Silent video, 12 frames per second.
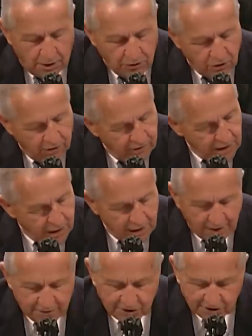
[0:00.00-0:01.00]
to the
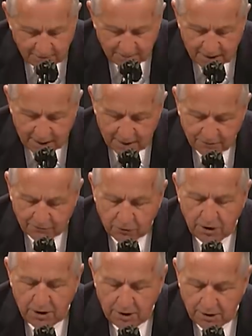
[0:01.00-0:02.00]
VA, sometimes
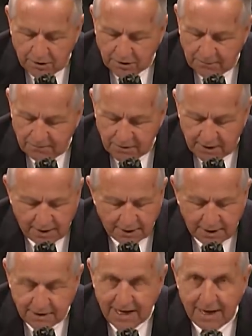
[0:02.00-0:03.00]
for years, takes
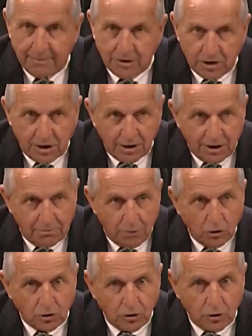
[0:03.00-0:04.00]
a damaging
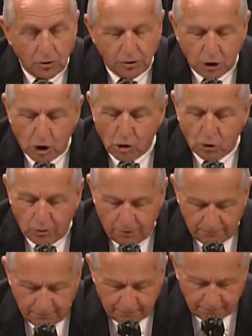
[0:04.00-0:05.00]
emotional toll.
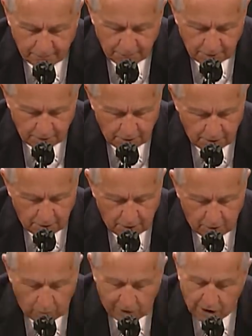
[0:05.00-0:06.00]

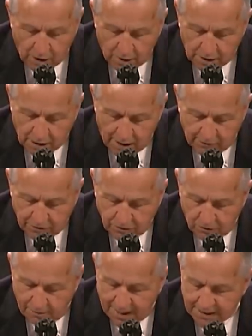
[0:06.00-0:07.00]
We call on Congress
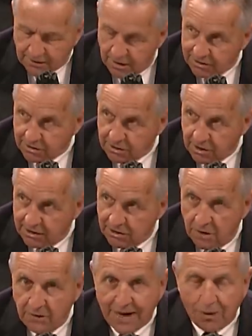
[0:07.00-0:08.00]
to pass
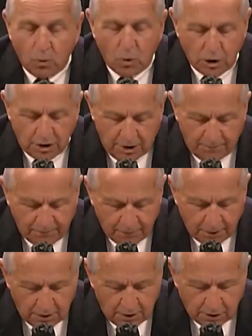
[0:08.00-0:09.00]
legislation that would
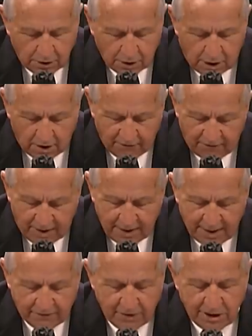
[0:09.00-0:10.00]
codify
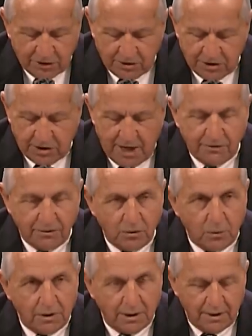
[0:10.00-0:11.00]
evidentiary standards
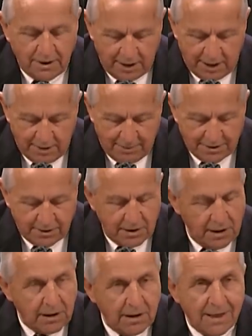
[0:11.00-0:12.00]
within the
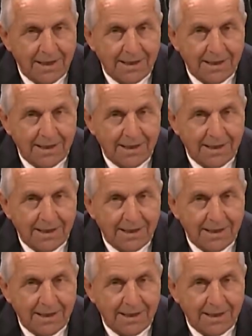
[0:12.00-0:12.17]
MST